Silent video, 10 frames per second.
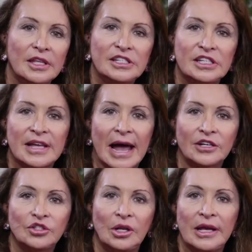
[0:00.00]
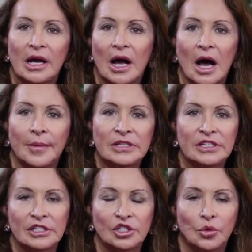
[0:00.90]
This is actually a common
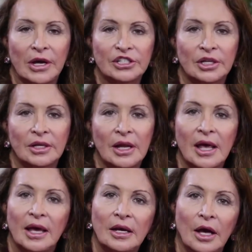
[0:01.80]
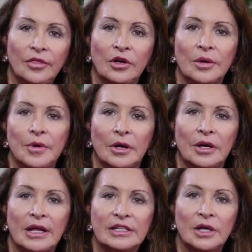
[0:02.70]
situation in other
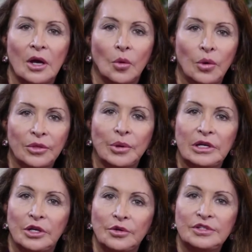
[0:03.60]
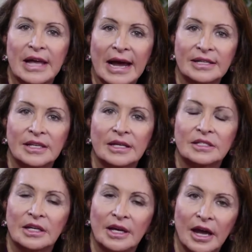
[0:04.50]
communities with reduced
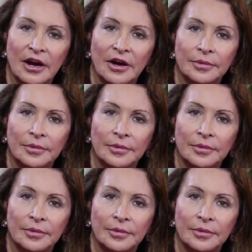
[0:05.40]
access to care.